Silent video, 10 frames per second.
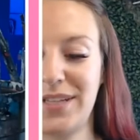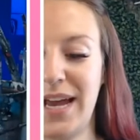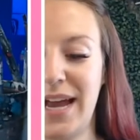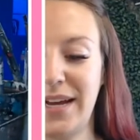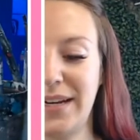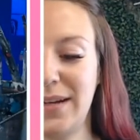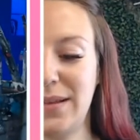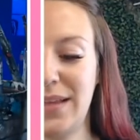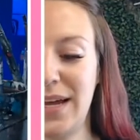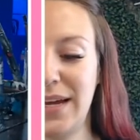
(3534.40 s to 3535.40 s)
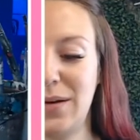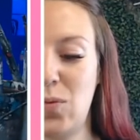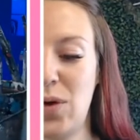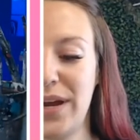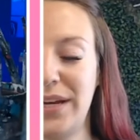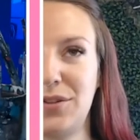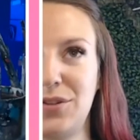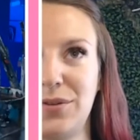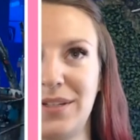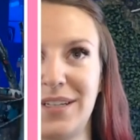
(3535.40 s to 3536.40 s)
adding light white
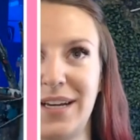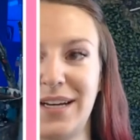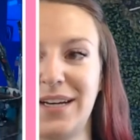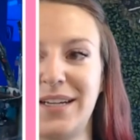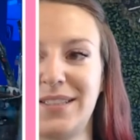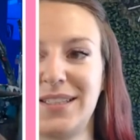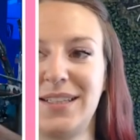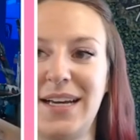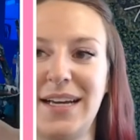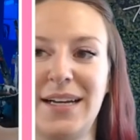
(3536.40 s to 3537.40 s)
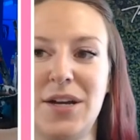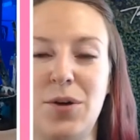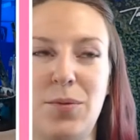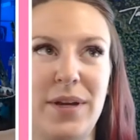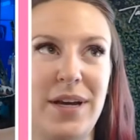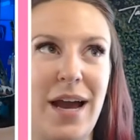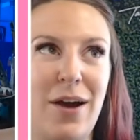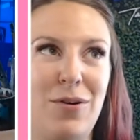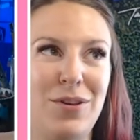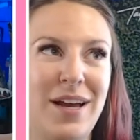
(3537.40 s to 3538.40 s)
to it to get it nice and light. We
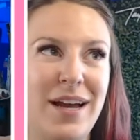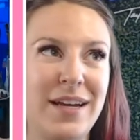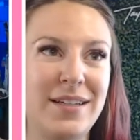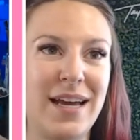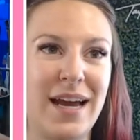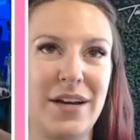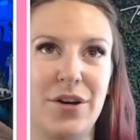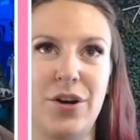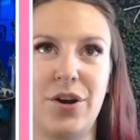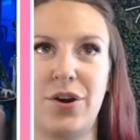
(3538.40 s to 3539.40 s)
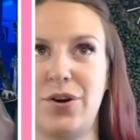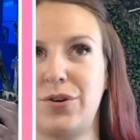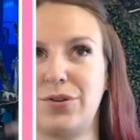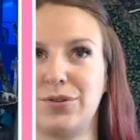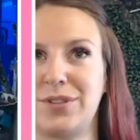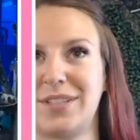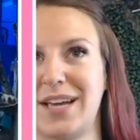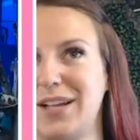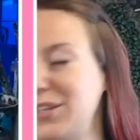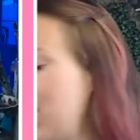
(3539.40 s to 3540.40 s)
outlined that nose.
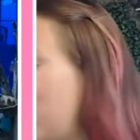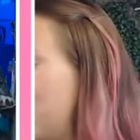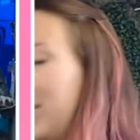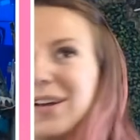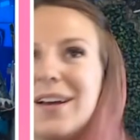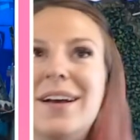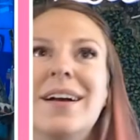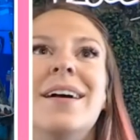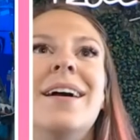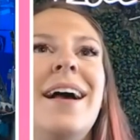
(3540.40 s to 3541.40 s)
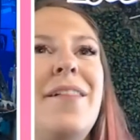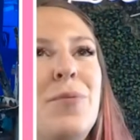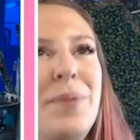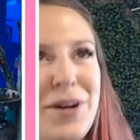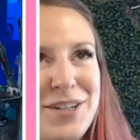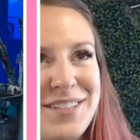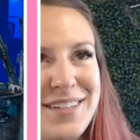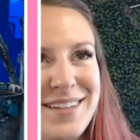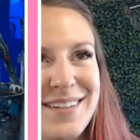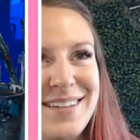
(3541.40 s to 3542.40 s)
Hello, hello
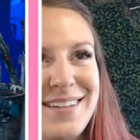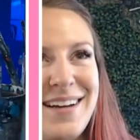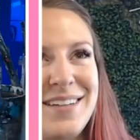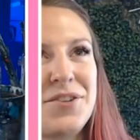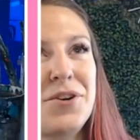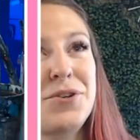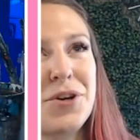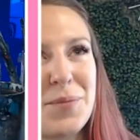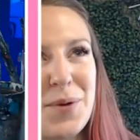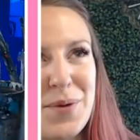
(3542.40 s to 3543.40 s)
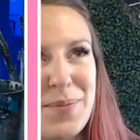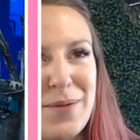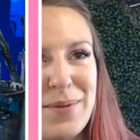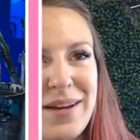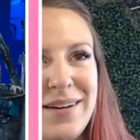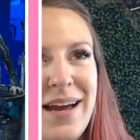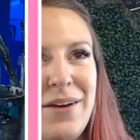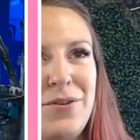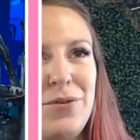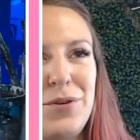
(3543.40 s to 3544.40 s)
BRC. I saw you talking about my Batman. I
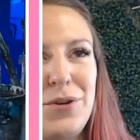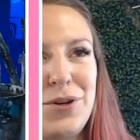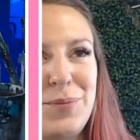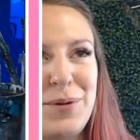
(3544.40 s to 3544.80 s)
don't know if you heard me